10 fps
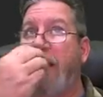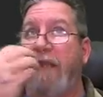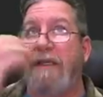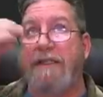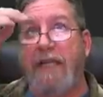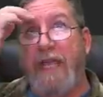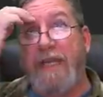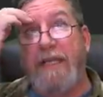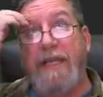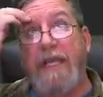
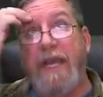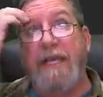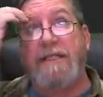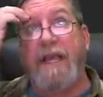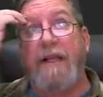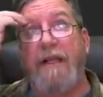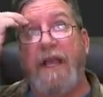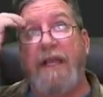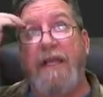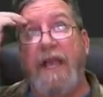E S L
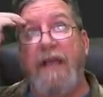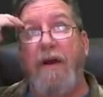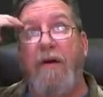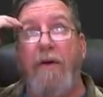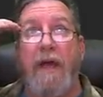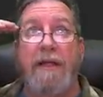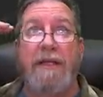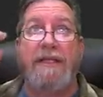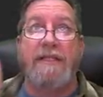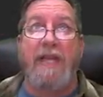A K O N, E
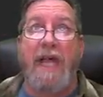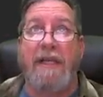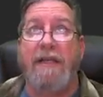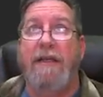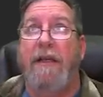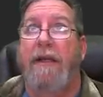slacken.